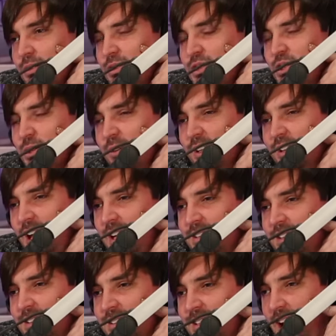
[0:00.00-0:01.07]
Do you
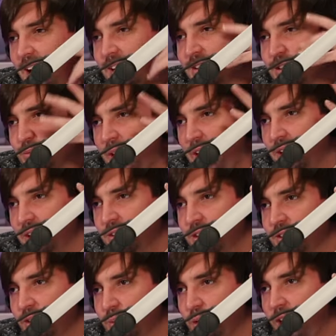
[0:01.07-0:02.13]
realize the size or
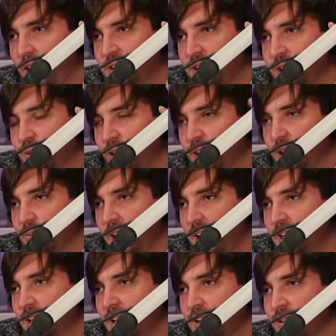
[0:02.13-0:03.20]
magnitude of a project while you're
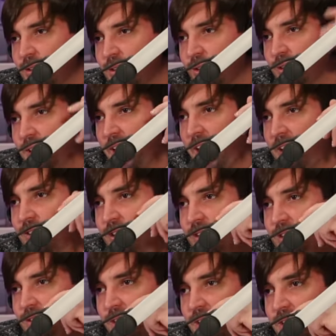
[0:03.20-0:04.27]
making it or only after
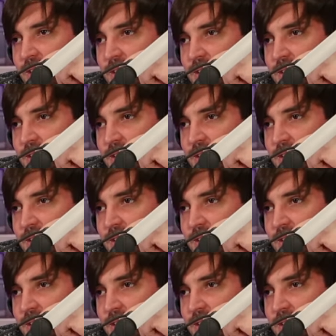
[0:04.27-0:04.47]
it's released?